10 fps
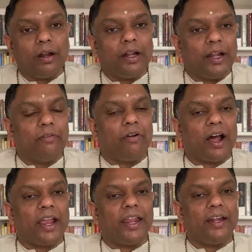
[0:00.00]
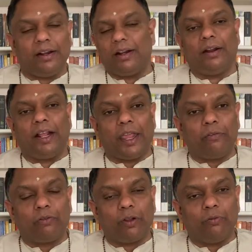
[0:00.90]
divine
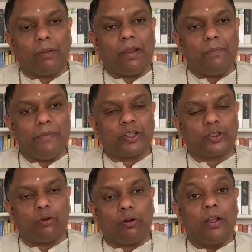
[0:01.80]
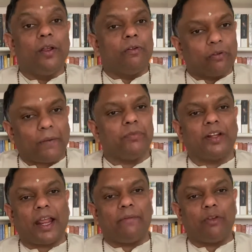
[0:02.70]
gift we've been bestowed from the
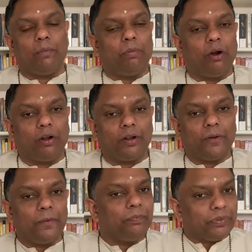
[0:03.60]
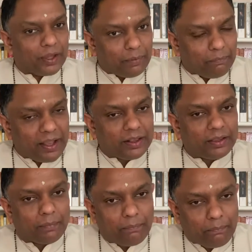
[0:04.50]
time you're born? Make
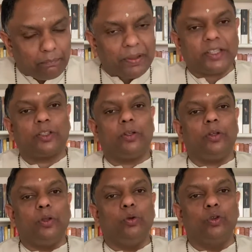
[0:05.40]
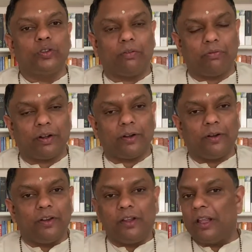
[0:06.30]
the best use of it.
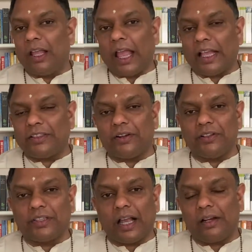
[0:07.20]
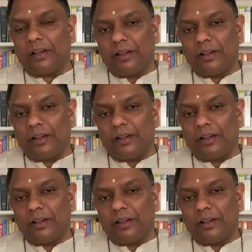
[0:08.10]
As a result,